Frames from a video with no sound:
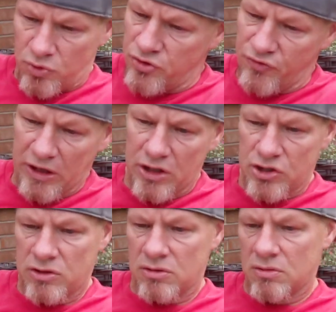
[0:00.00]
was
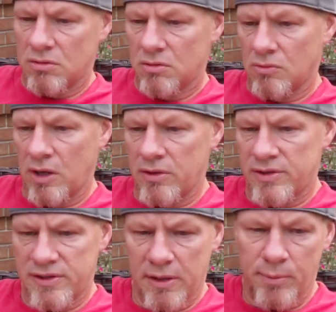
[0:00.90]
finished around
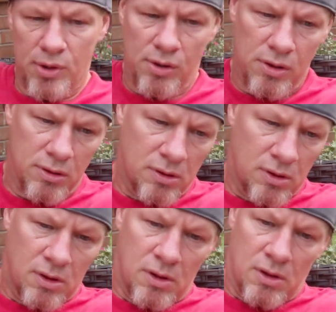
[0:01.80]
December.
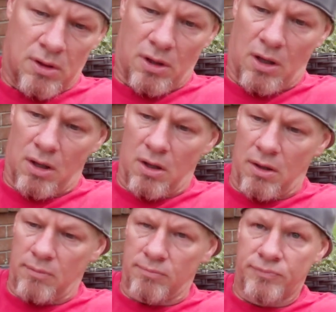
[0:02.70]

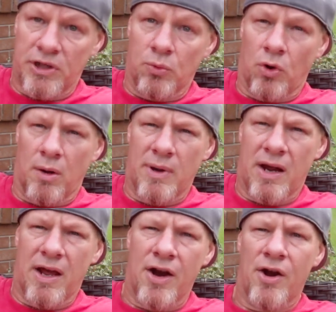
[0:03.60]
Didn't worry about
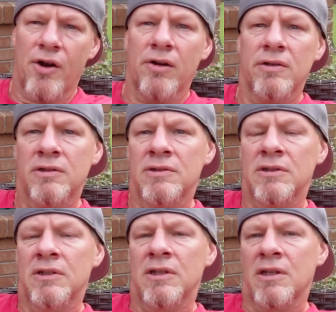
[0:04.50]
air.
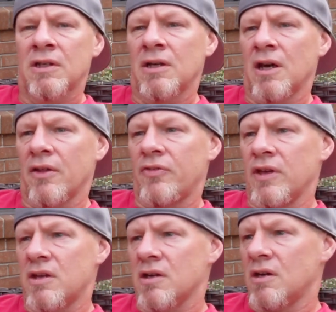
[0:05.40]
I
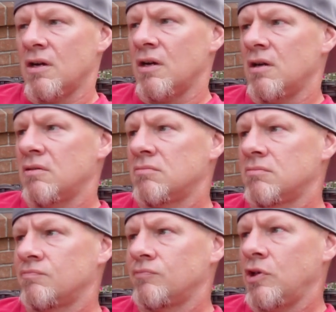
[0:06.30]
think,
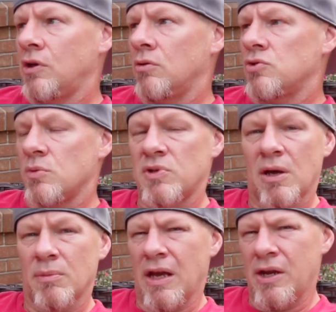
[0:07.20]

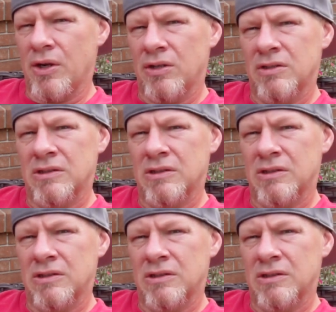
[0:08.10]
sometime later,